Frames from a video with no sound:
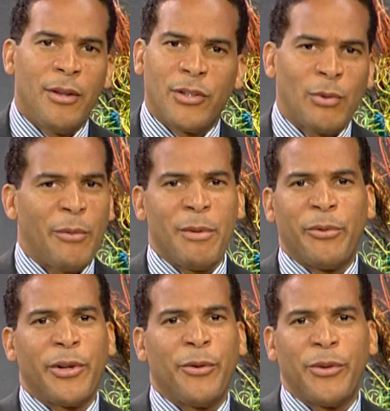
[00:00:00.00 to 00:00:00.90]
That's why we
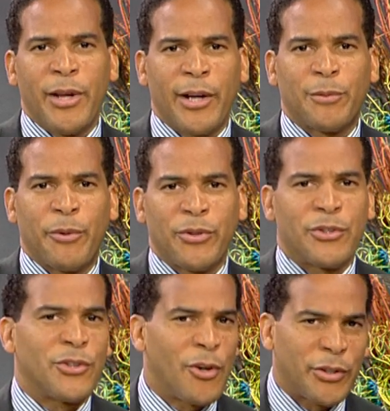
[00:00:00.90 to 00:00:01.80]
bring on the
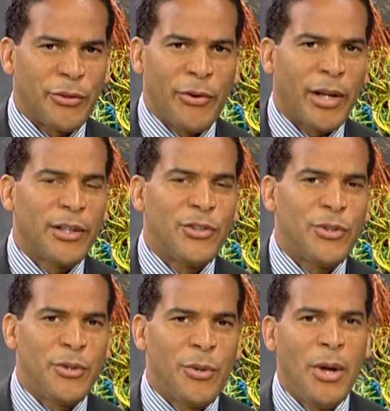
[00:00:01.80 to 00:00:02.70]
experts to talk directly
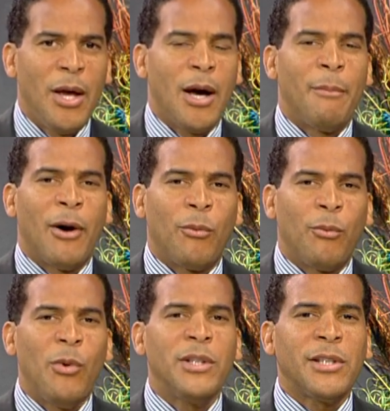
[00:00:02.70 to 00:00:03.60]
to you
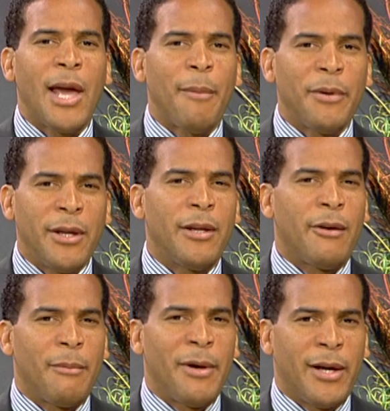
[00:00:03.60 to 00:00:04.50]
about what's happening in
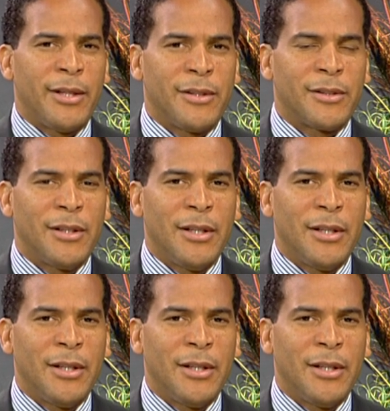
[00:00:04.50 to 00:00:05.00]
our bodies.